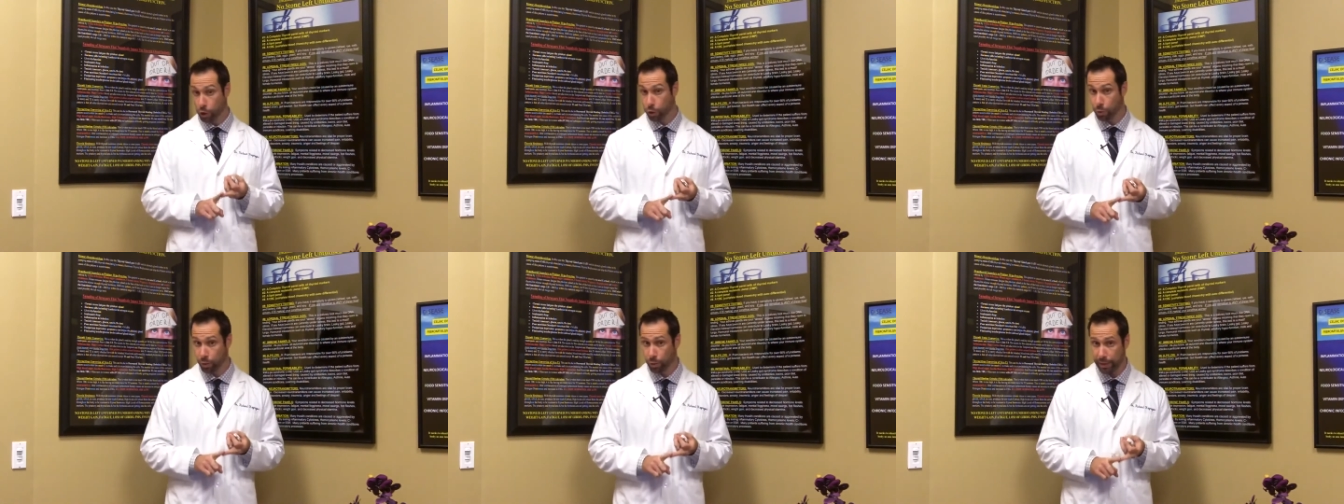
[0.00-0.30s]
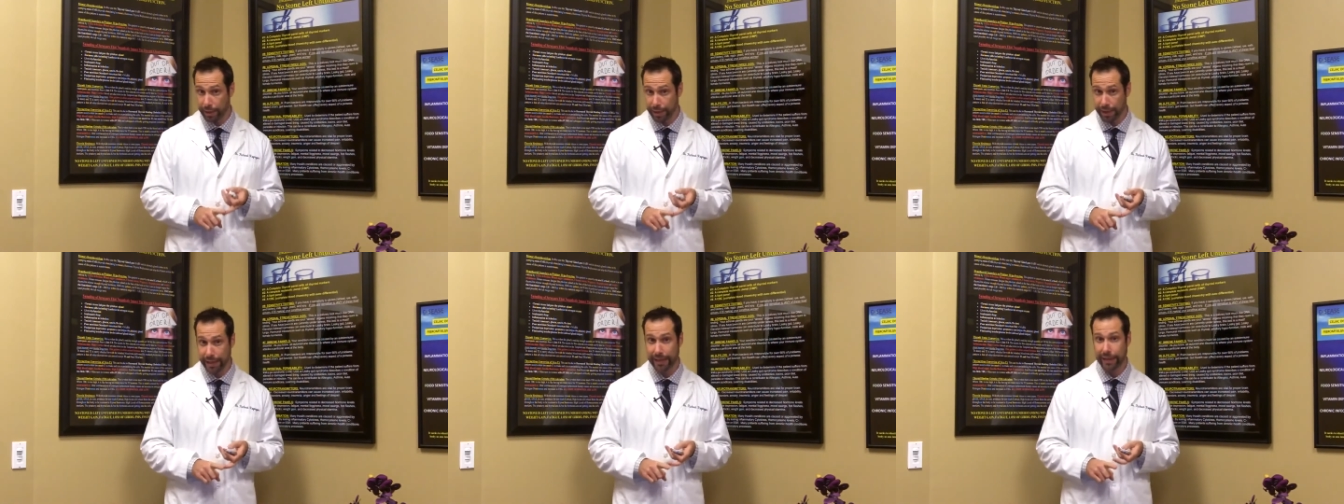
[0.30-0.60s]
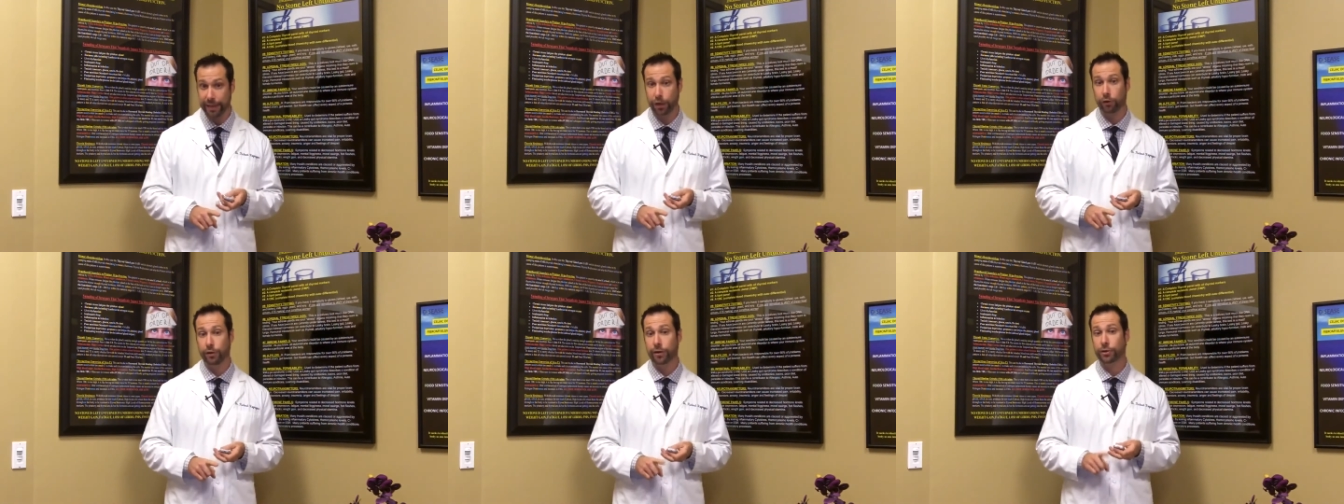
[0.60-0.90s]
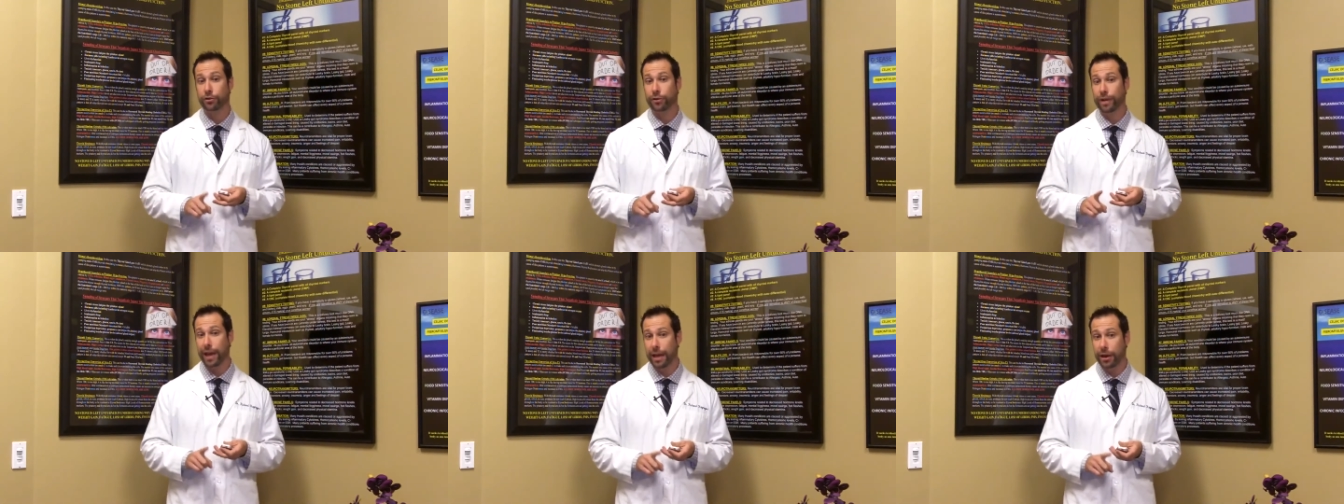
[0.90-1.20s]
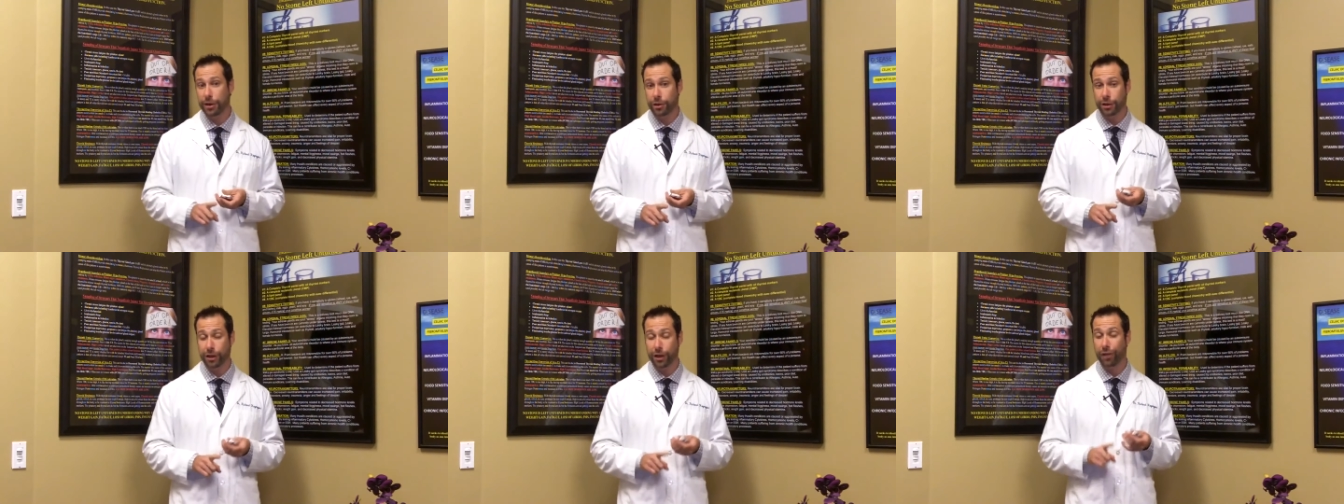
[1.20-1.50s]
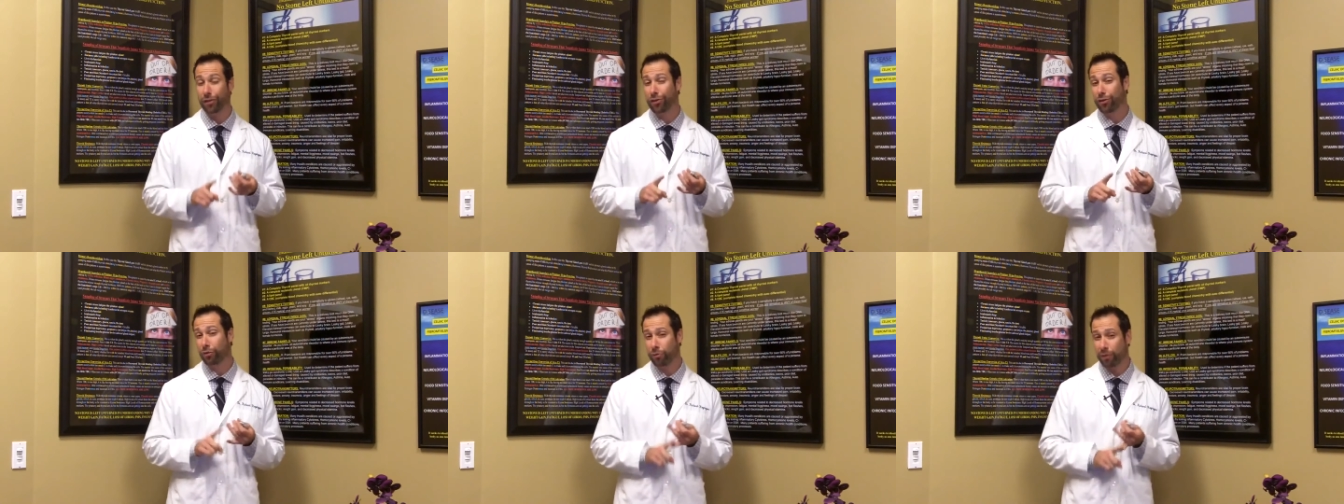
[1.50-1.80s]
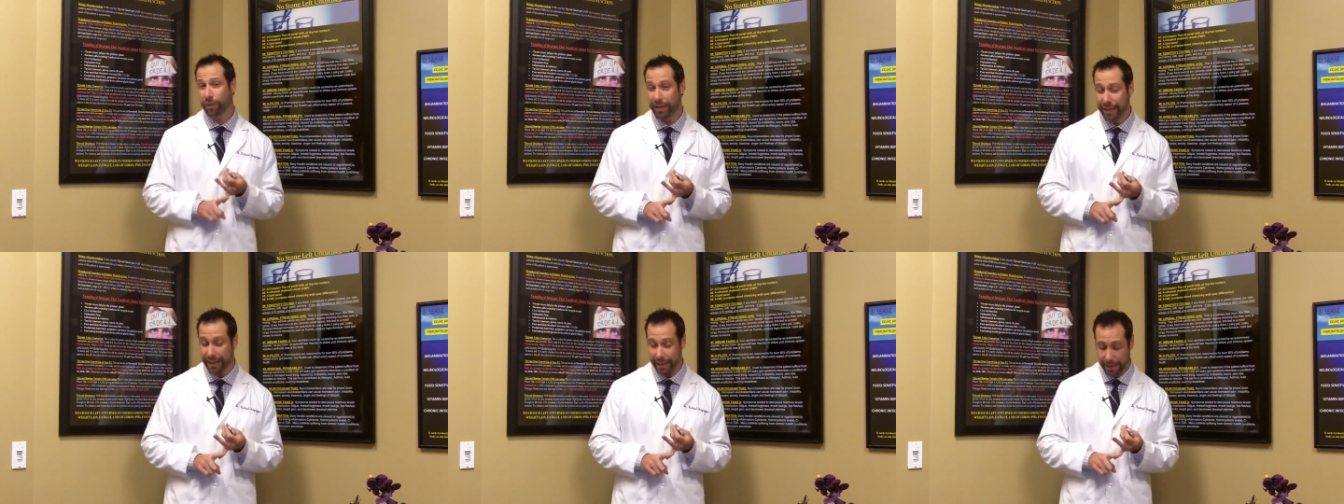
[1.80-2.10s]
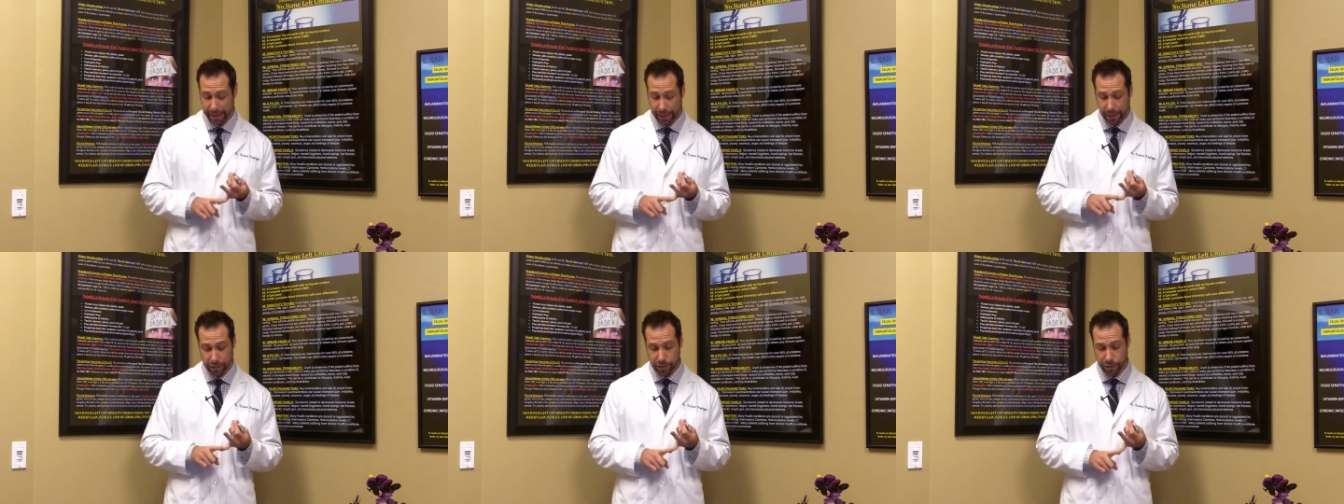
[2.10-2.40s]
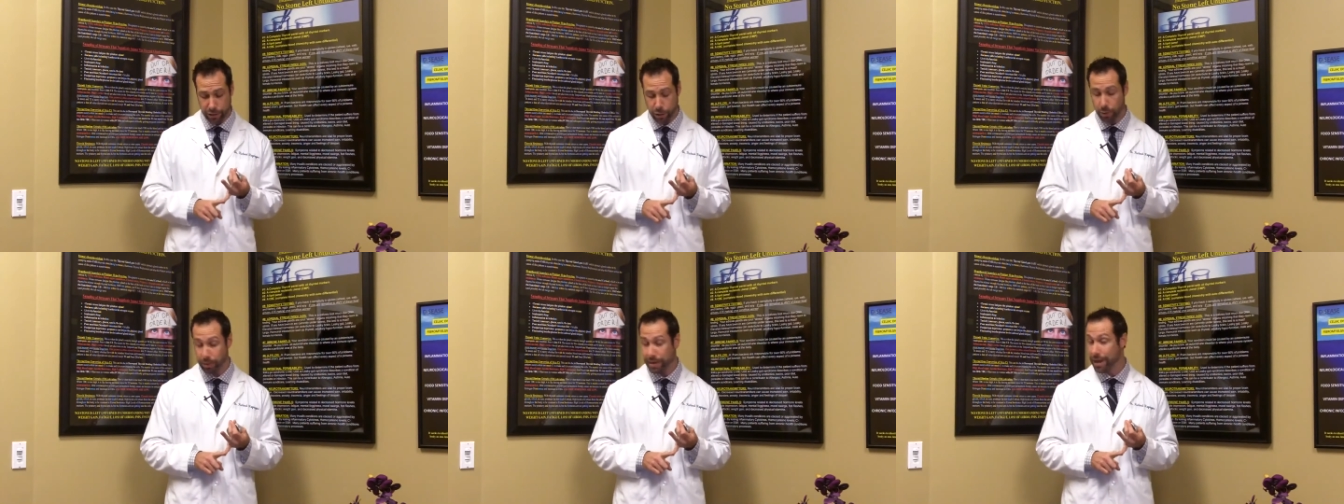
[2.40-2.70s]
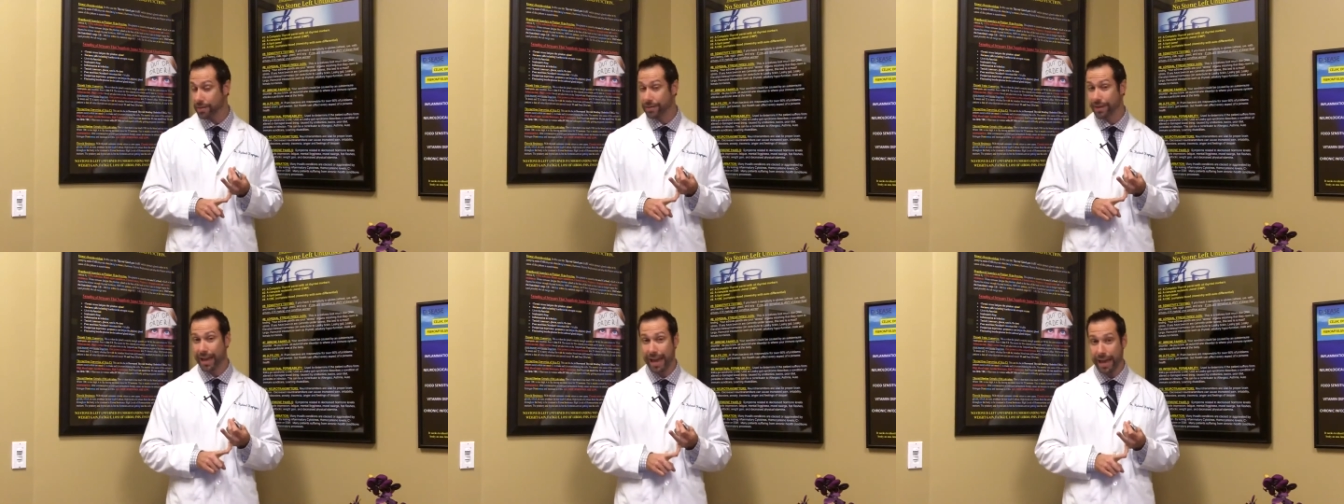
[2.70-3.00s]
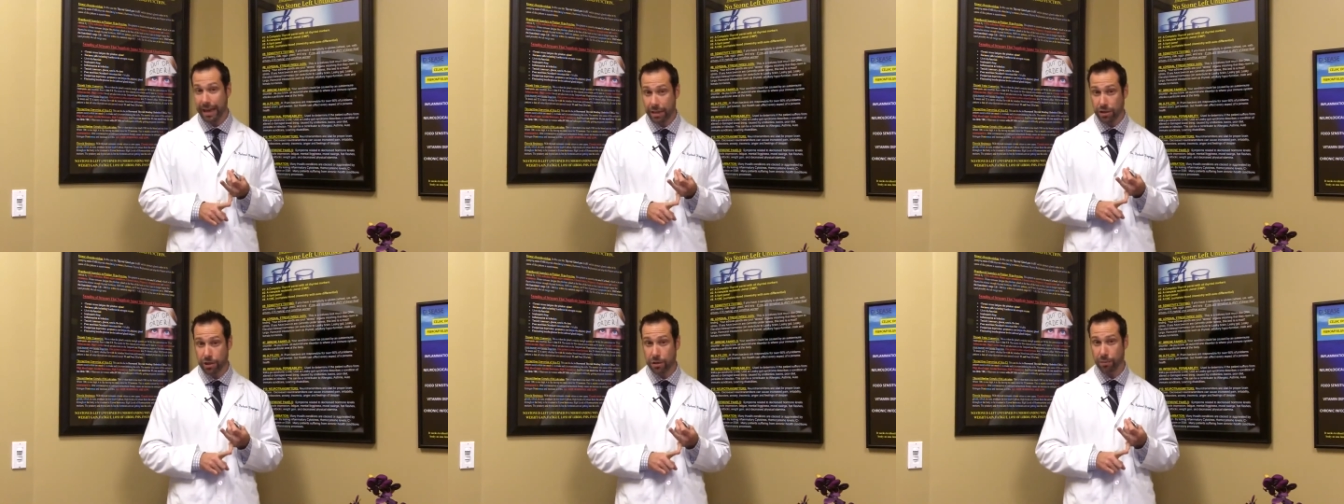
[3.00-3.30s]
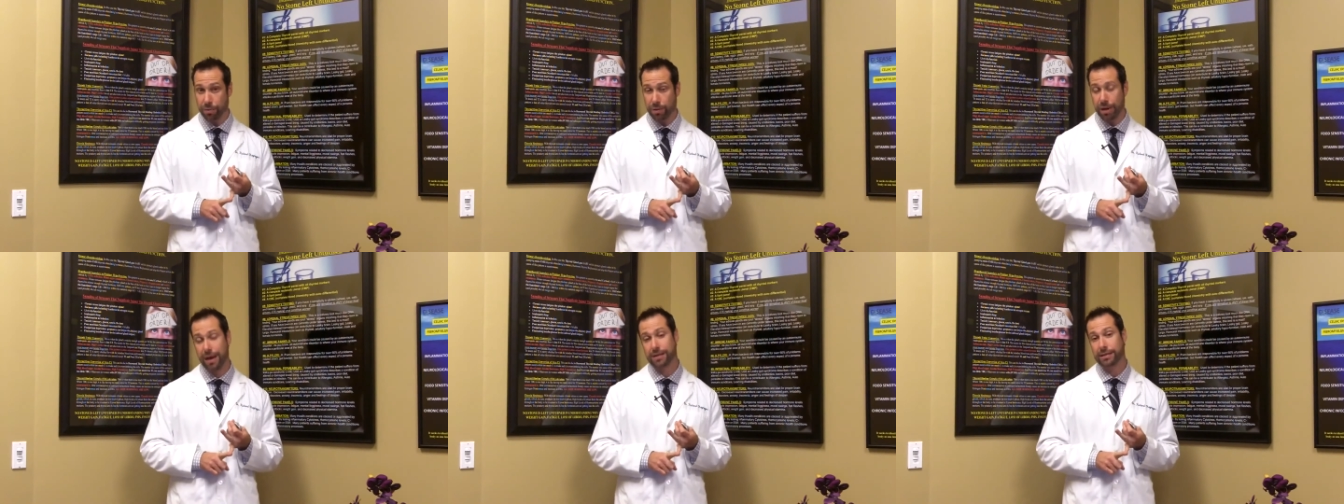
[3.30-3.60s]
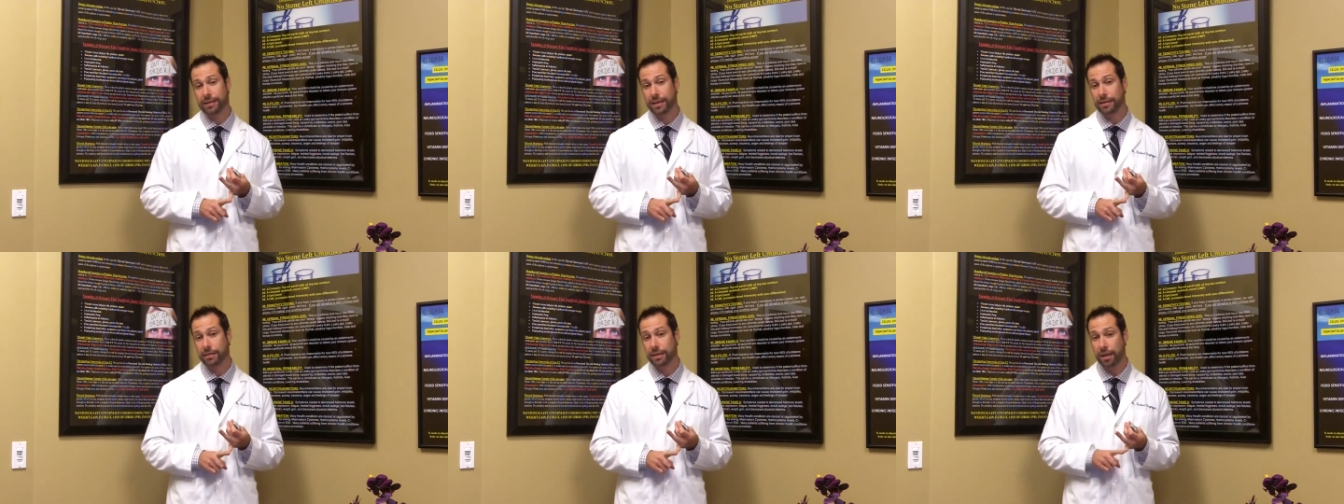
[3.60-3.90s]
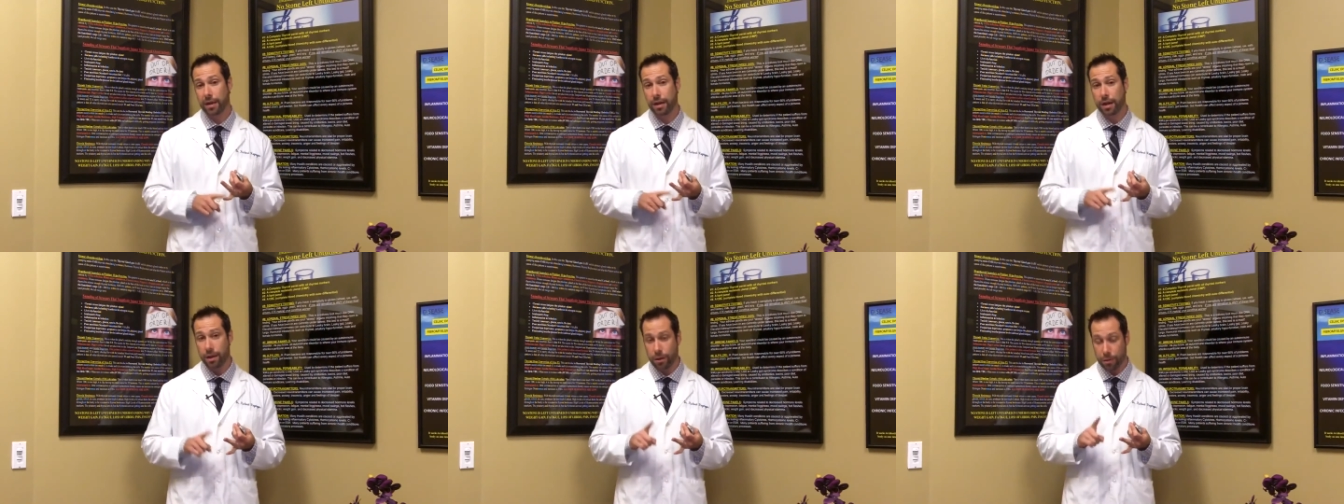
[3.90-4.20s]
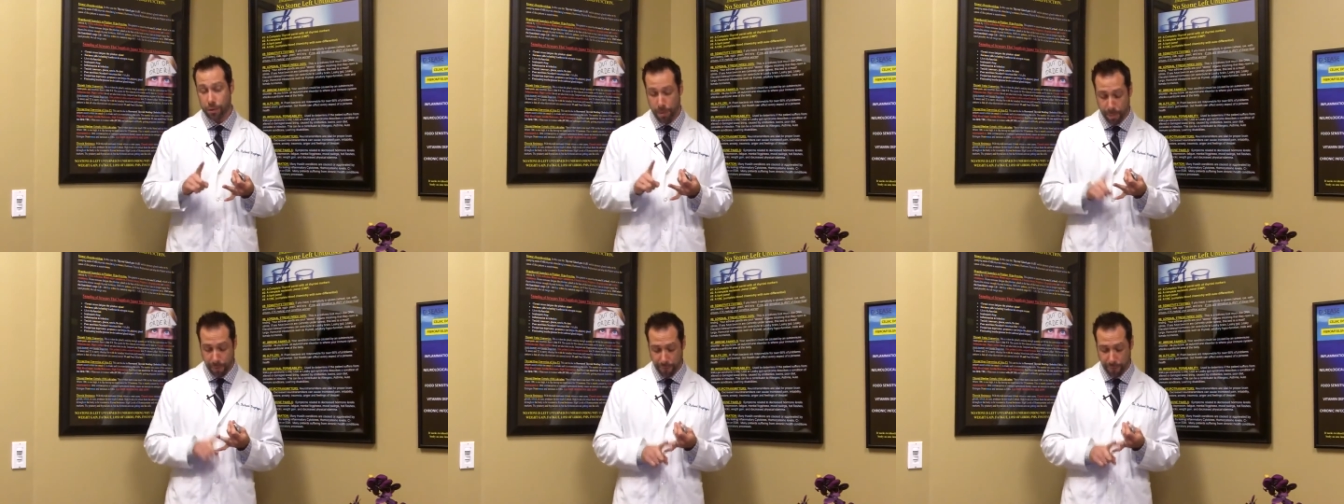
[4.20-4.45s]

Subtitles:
Two, it can increase your energy. Three, it can slow down the aging process.